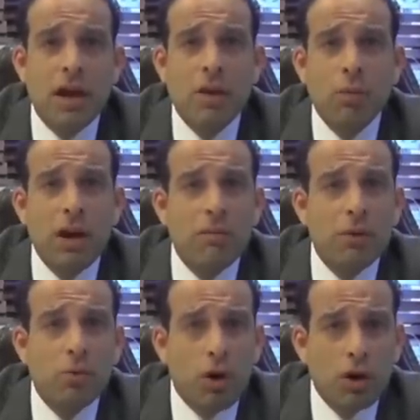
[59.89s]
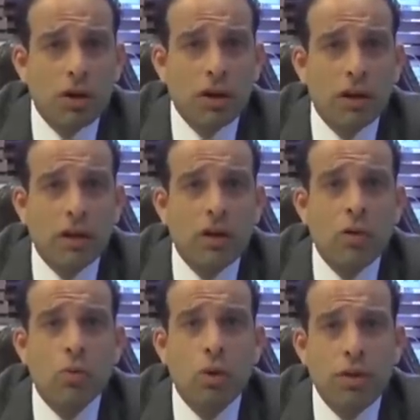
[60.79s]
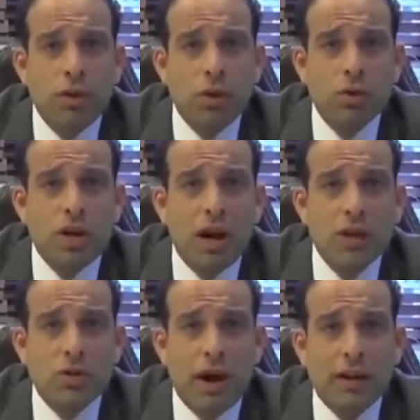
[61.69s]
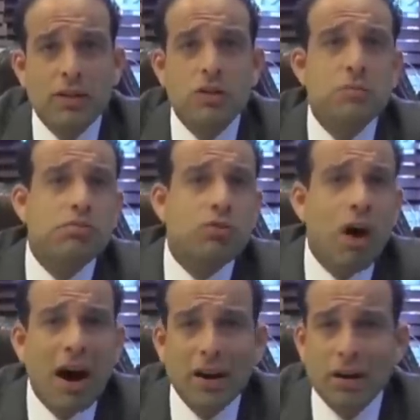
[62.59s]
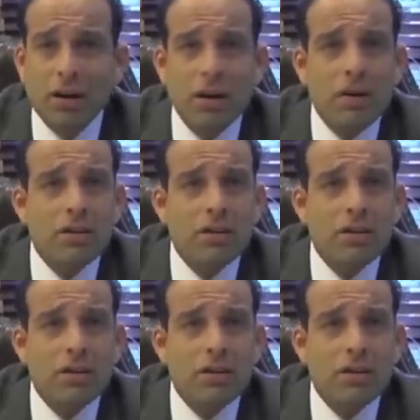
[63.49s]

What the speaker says: And we have been working with those contractors prior